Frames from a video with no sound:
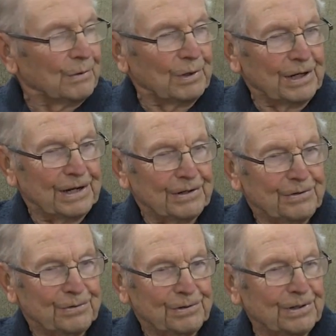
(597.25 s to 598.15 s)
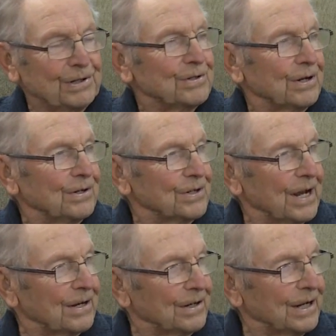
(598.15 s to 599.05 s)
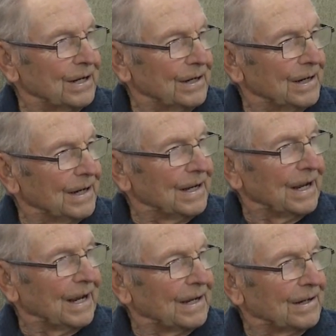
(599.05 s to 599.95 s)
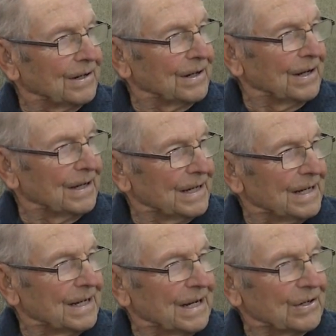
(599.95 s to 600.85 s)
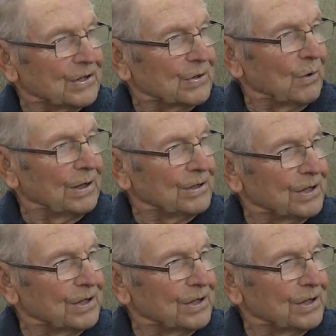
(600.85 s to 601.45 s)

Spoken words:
We had a tour of this on Saturday, and it's quite